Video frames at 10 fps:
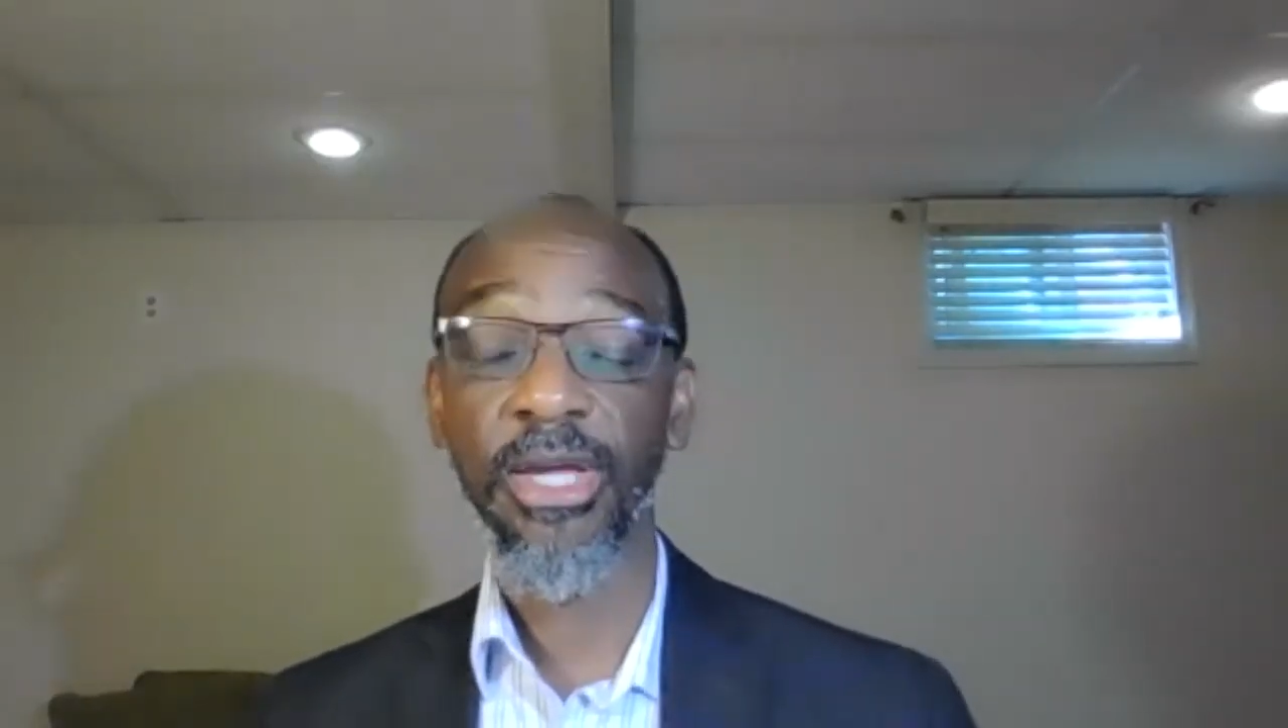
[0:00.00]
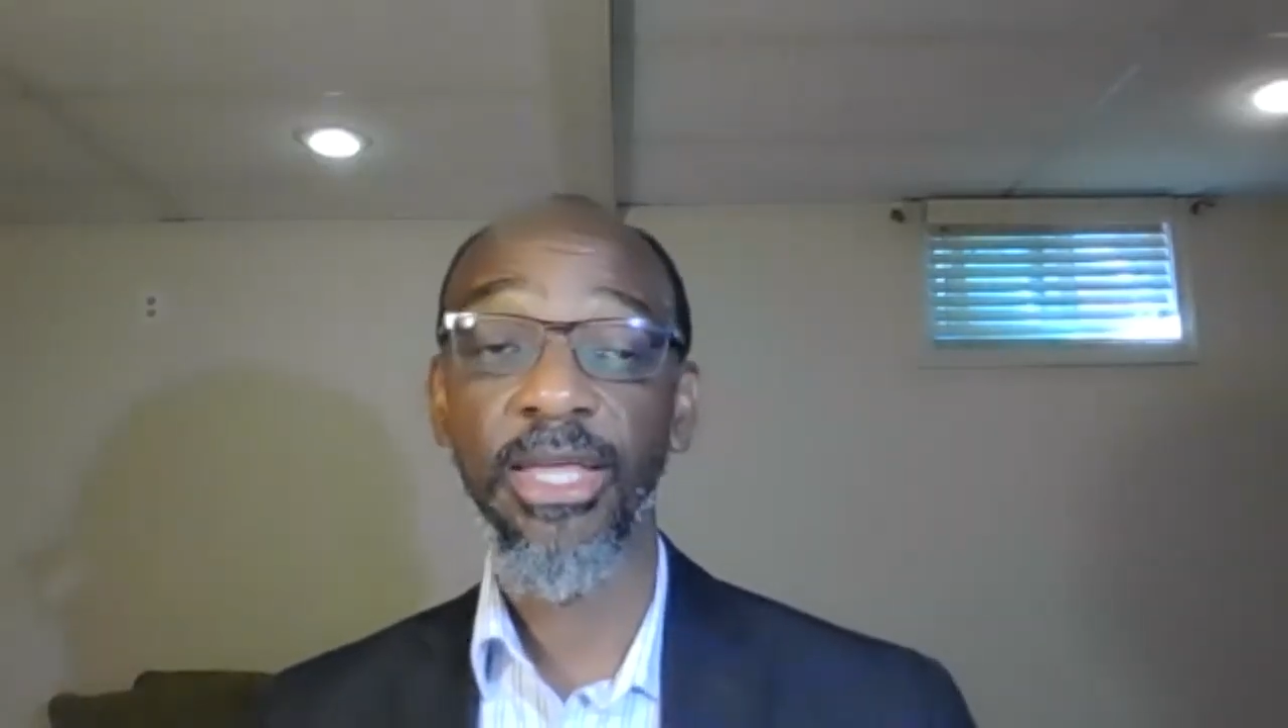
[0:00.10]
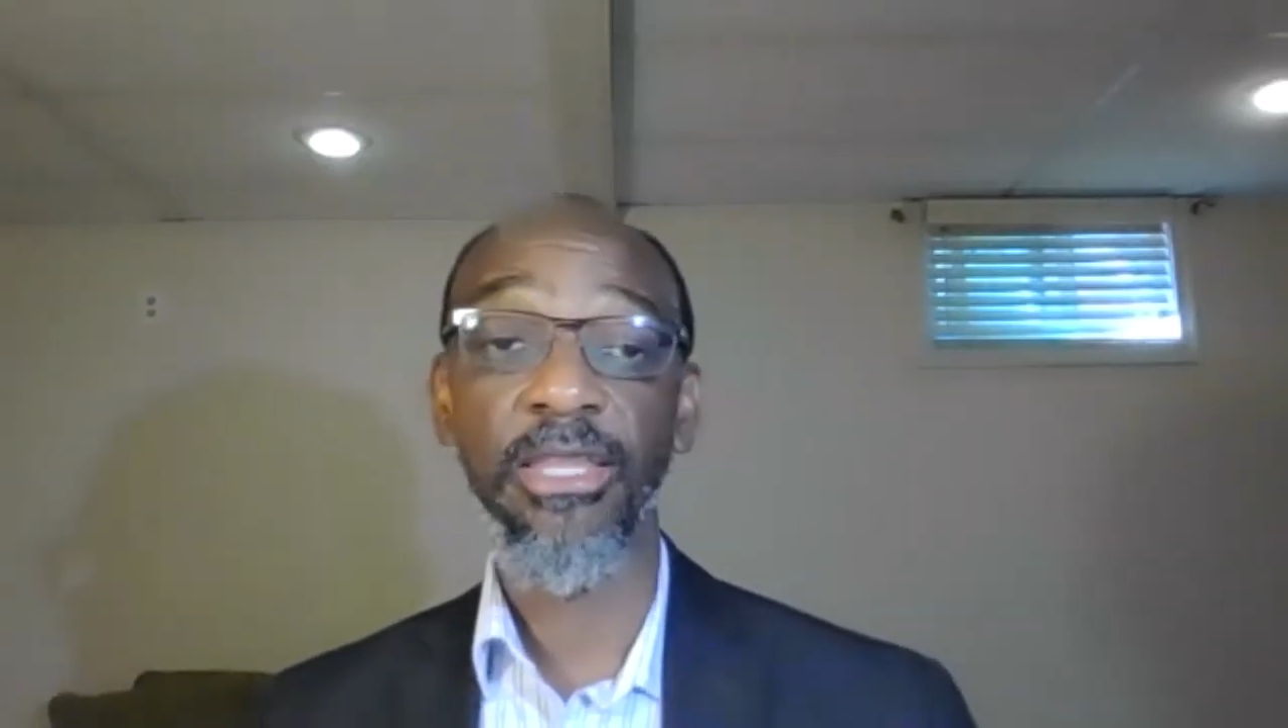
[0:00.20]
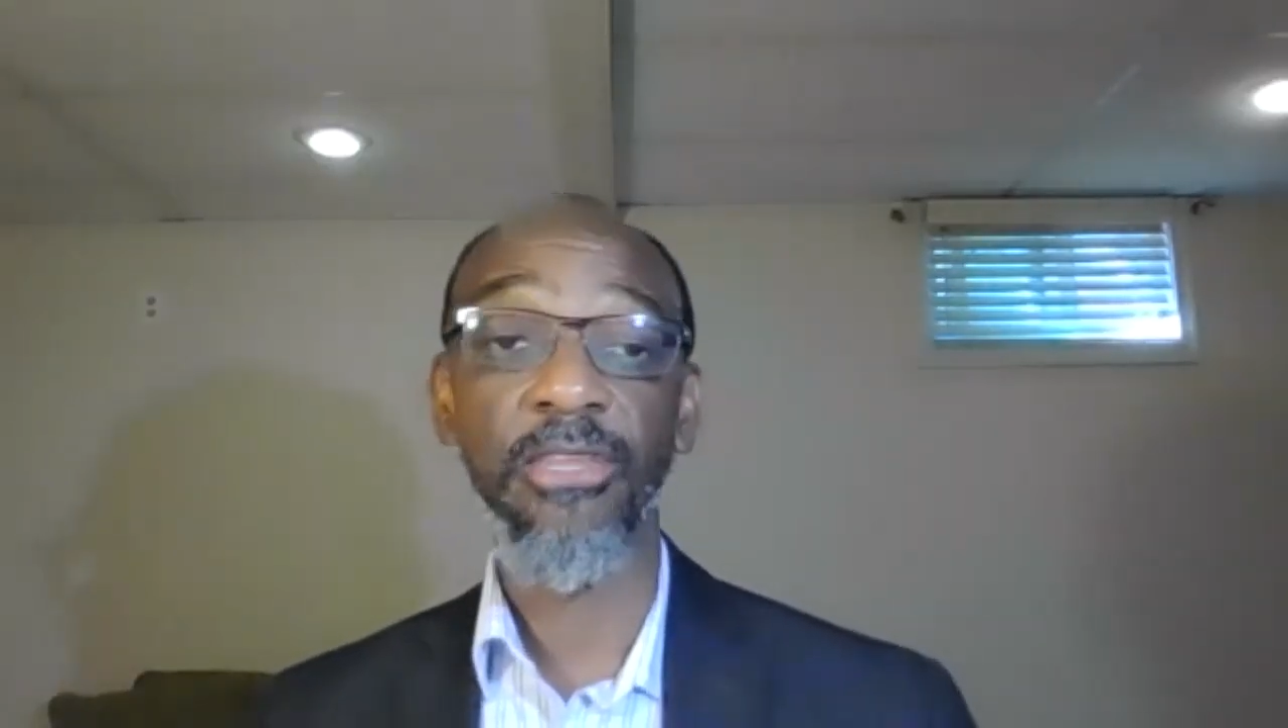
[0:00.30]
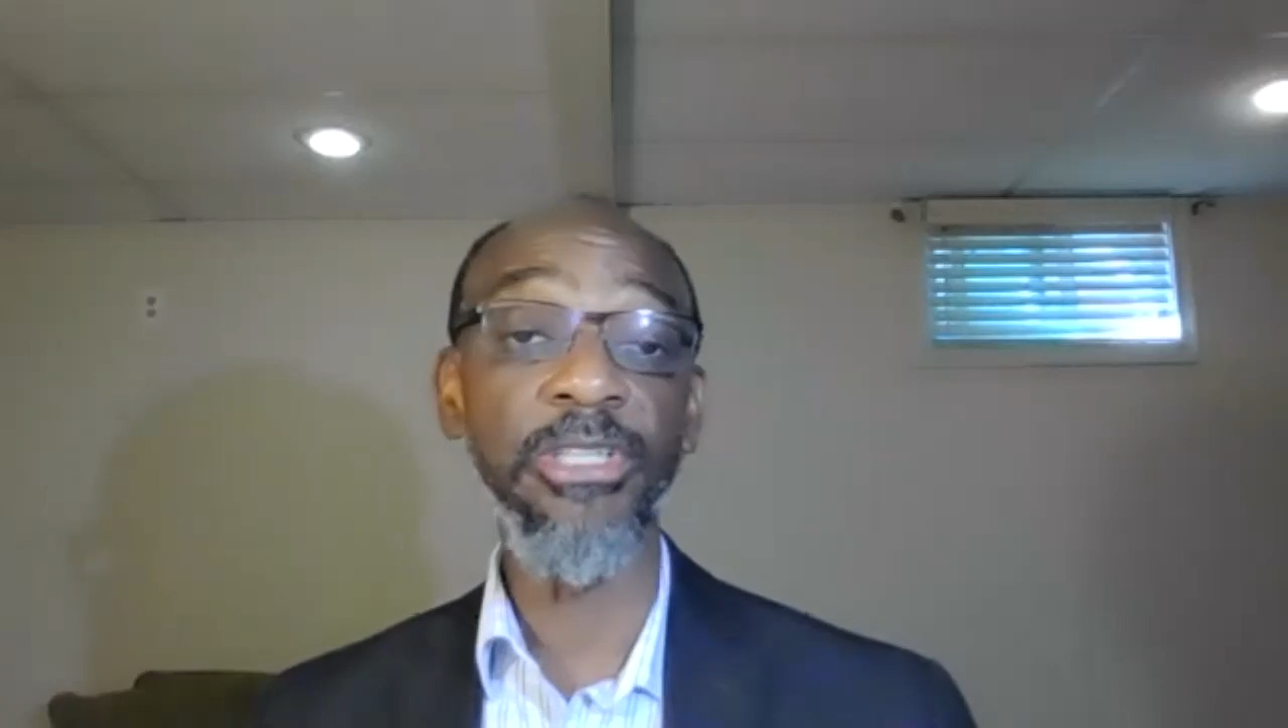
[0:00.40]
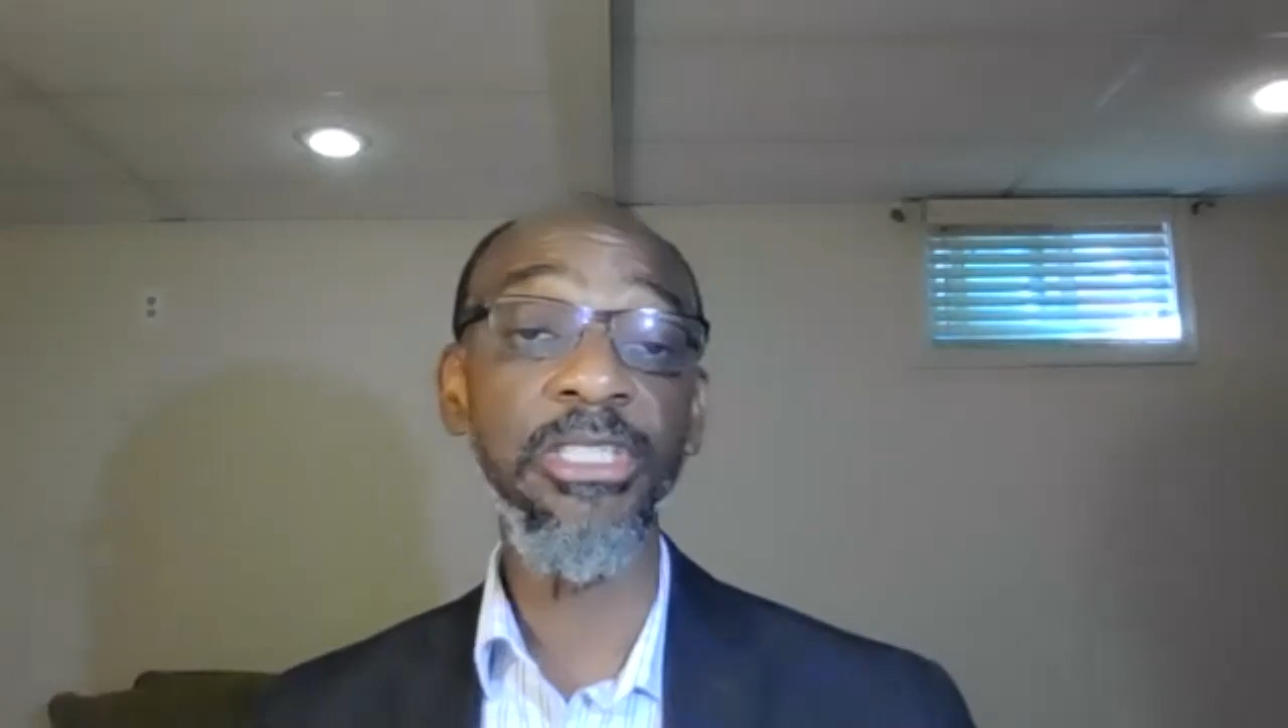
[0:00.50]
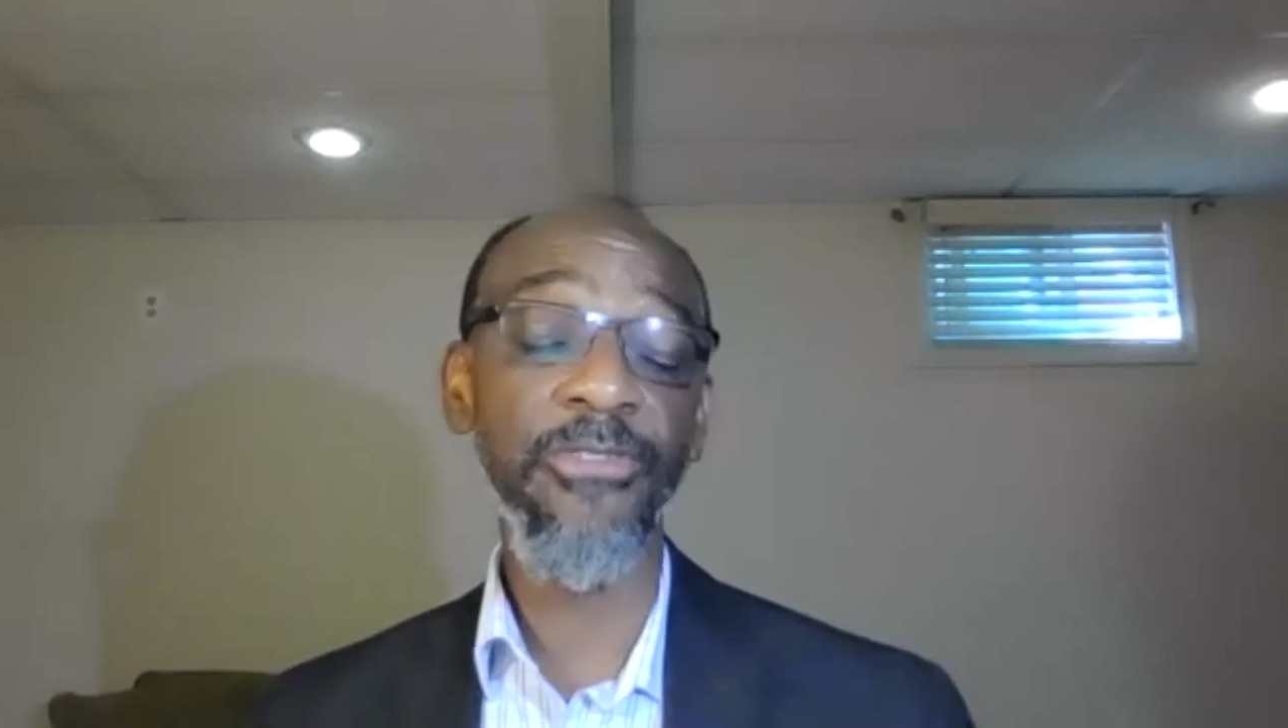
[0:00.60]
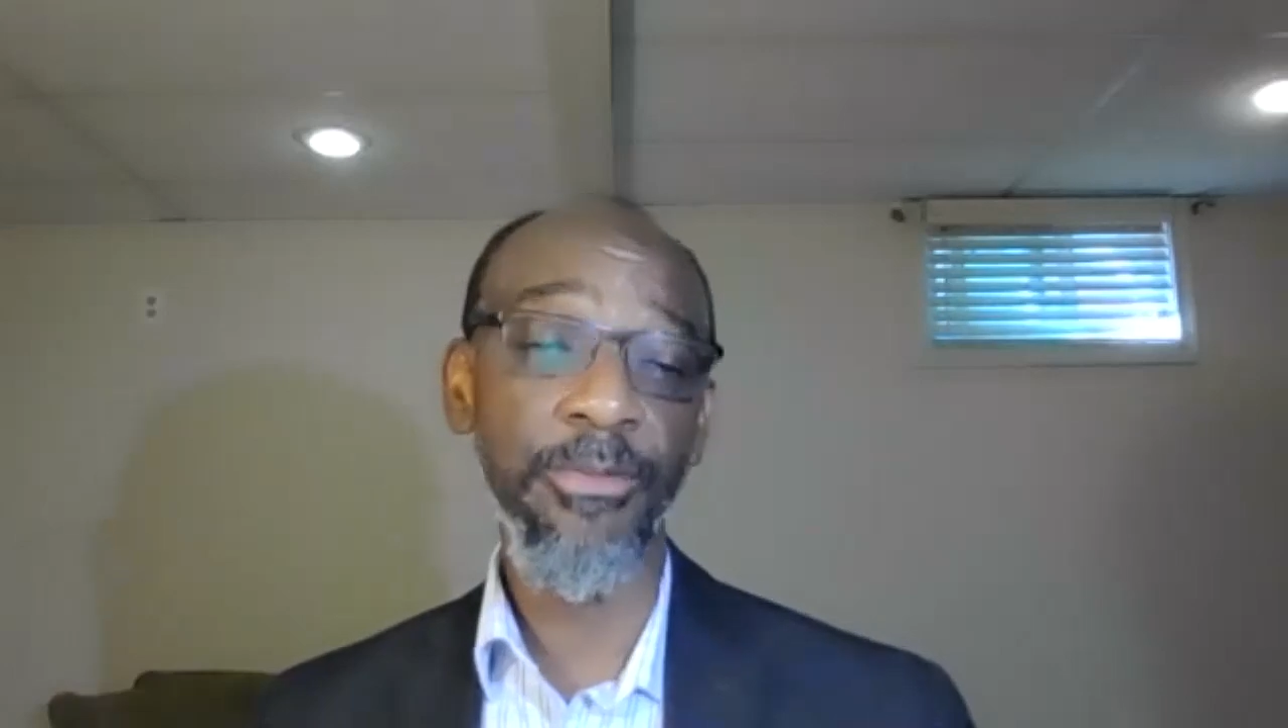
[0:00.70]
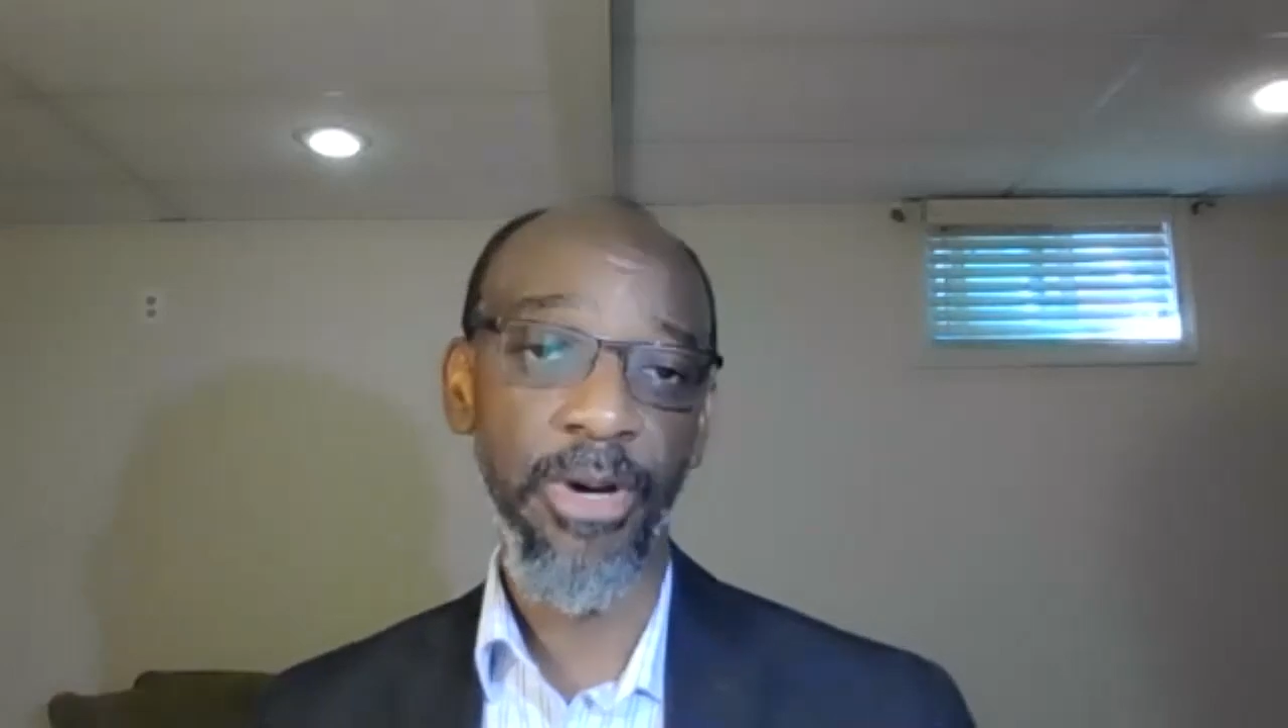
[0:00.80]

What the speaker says: in the region of the